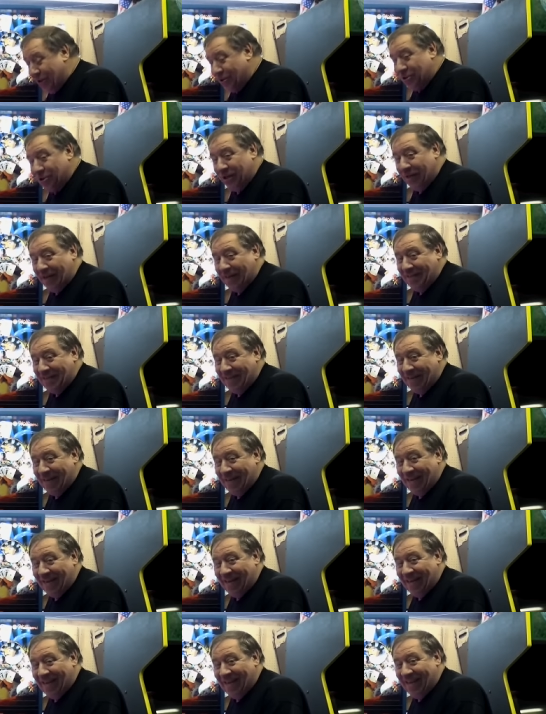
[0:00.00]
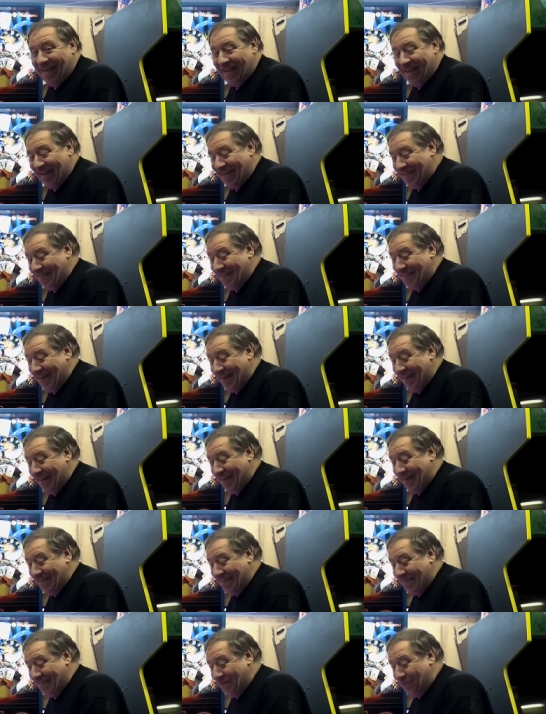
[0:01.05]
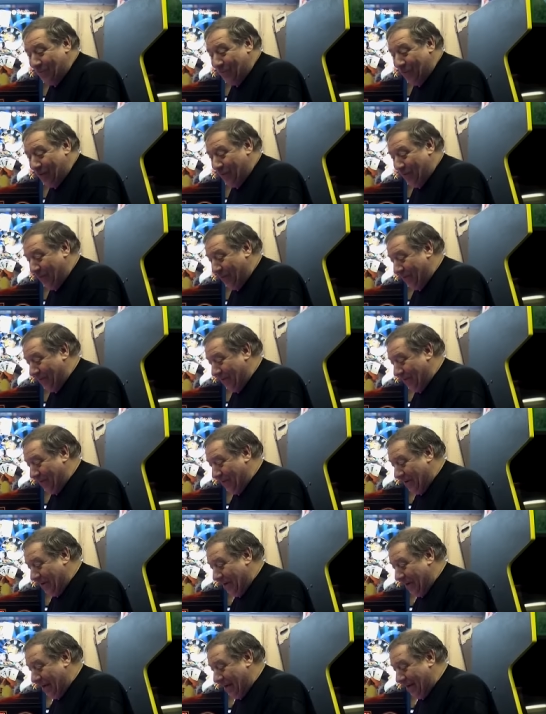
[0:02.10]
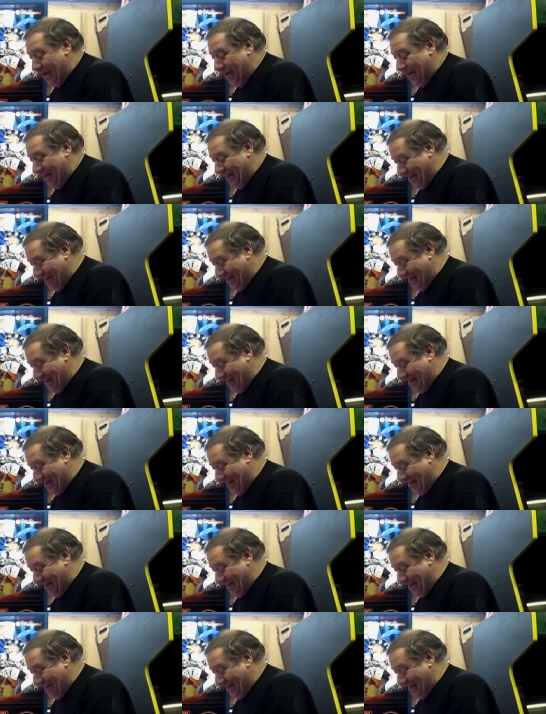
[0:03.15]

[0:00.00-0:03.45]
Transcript: should I say it? It's the nicest one we've ever done.